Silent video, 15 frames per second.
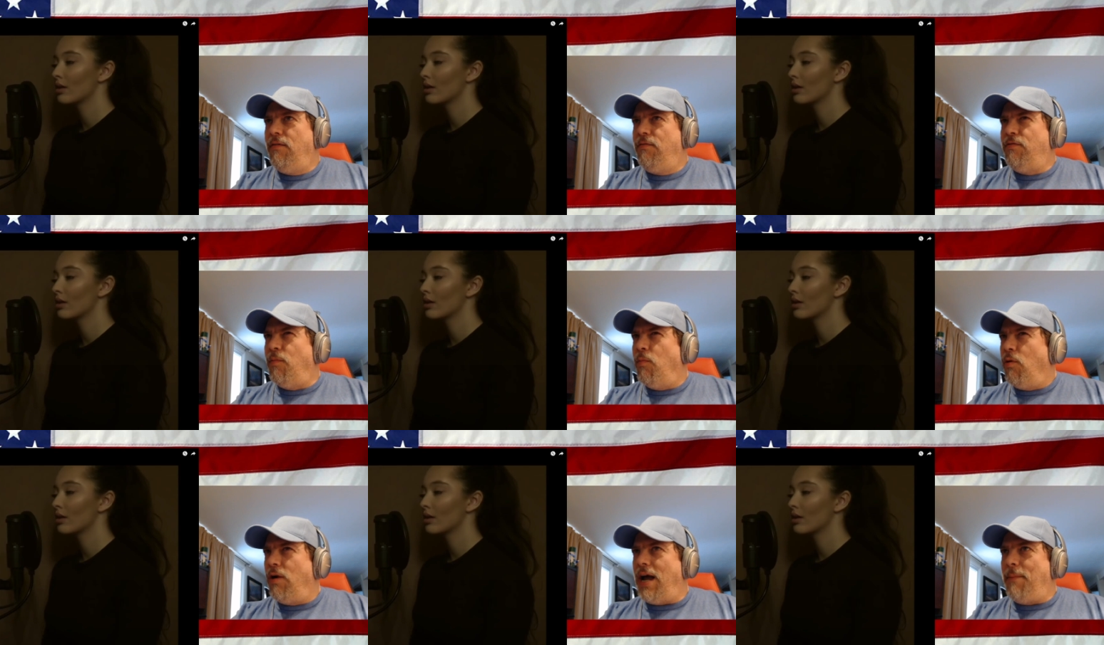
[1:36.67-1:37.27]

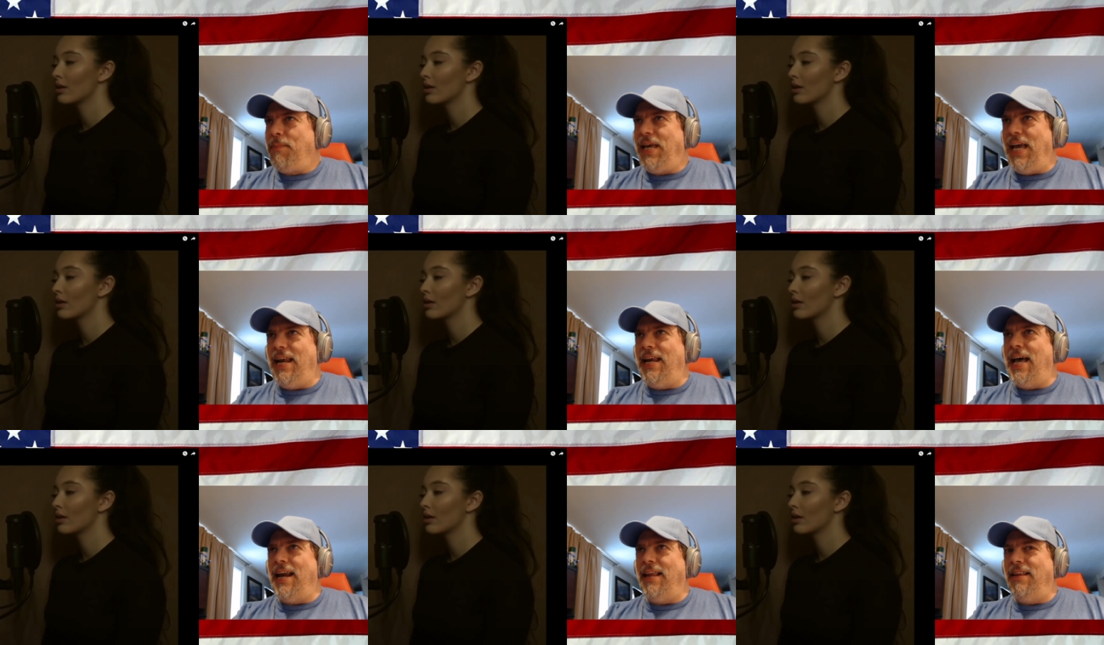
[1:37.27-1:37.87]
Speaker 1: from what I'm
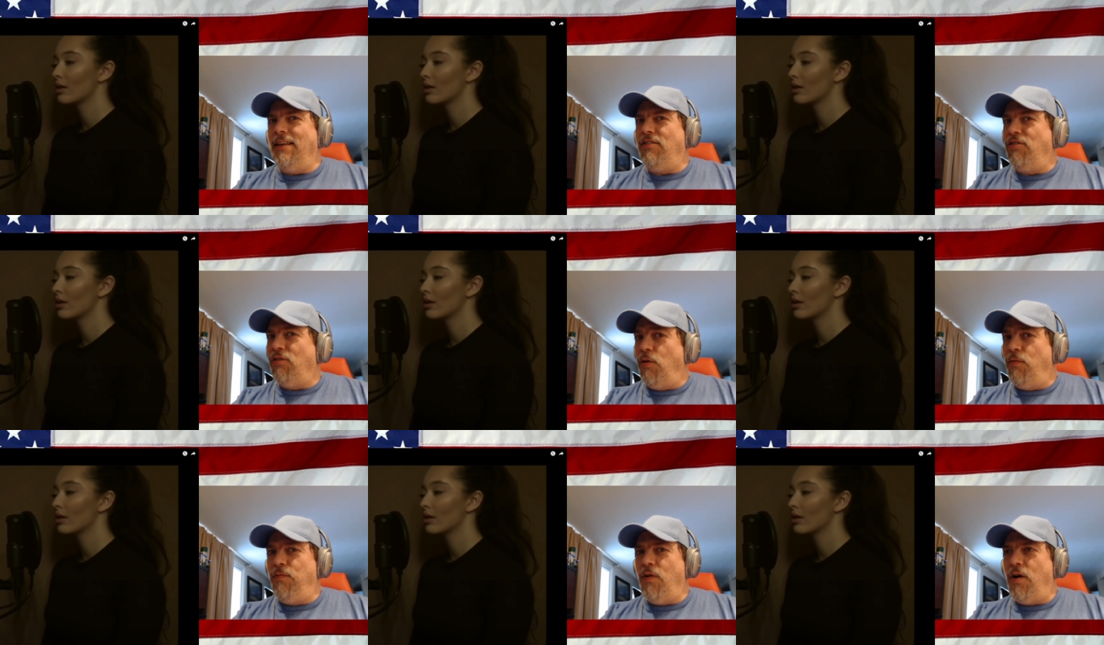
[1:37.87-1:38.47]
getting out of this
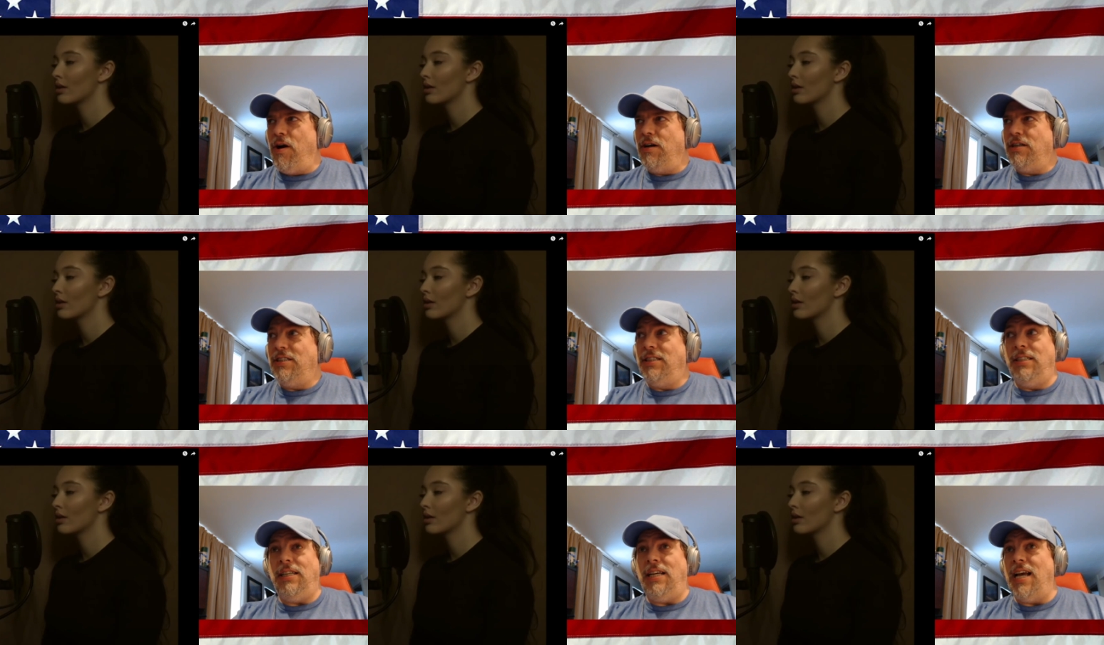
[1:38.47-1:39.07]
so far,
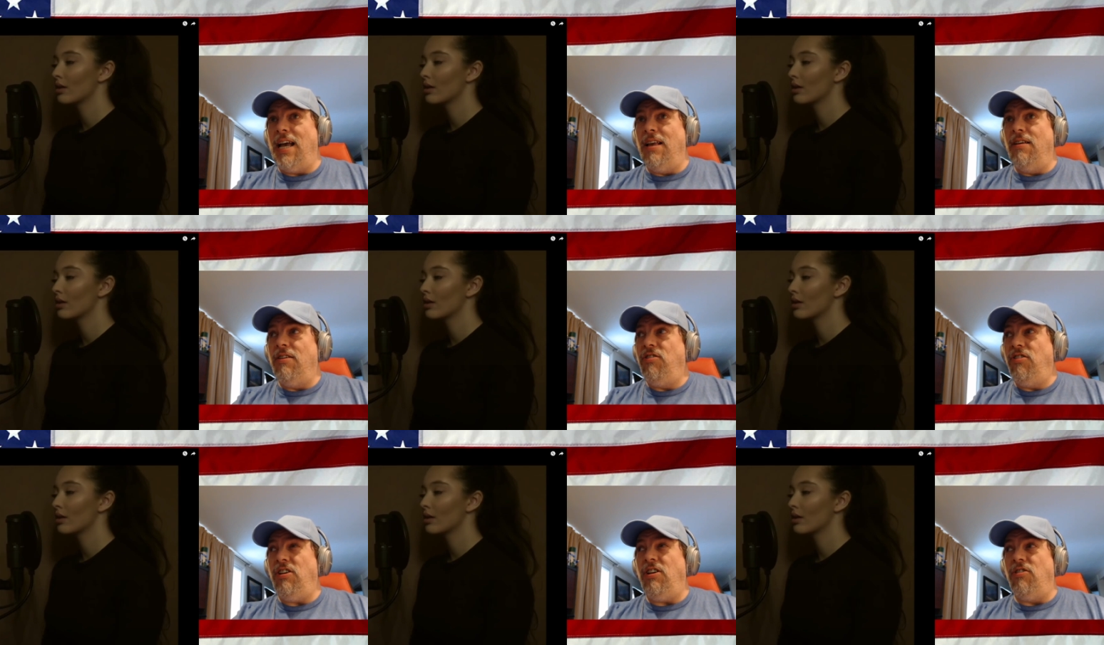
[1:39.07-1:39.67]

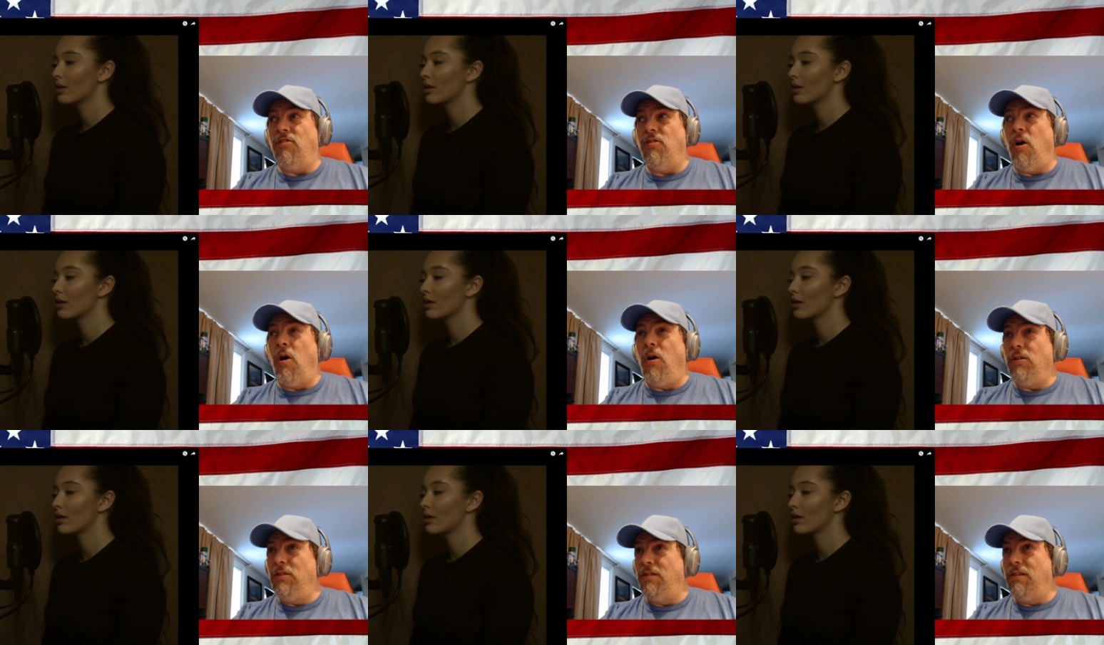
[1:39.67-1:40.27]
she's
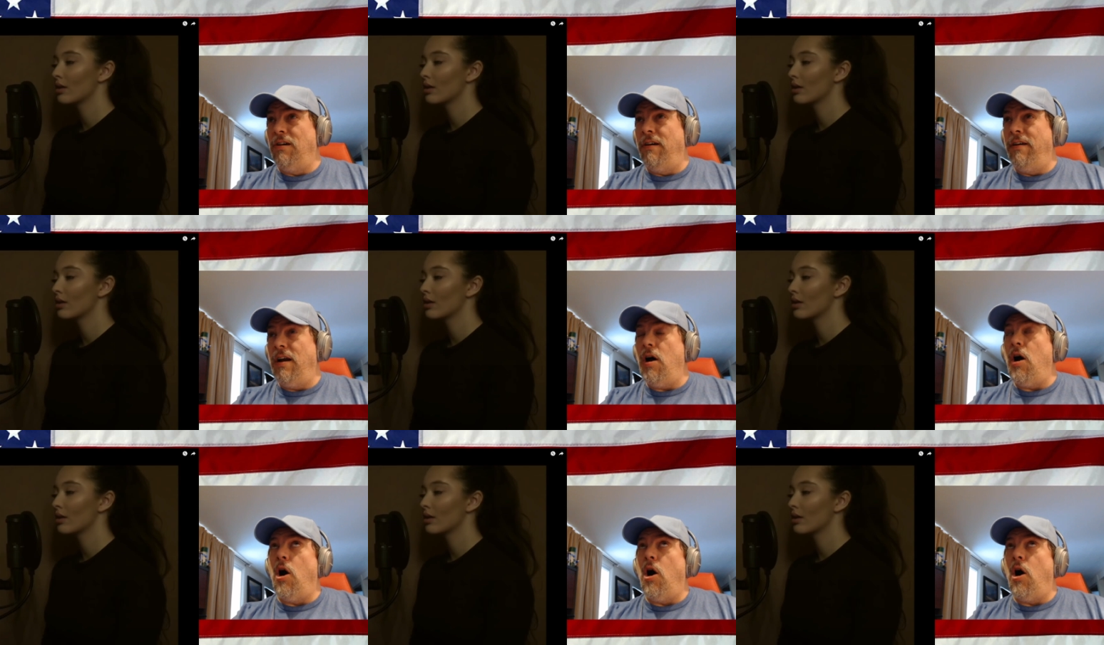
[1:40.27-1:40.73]
altering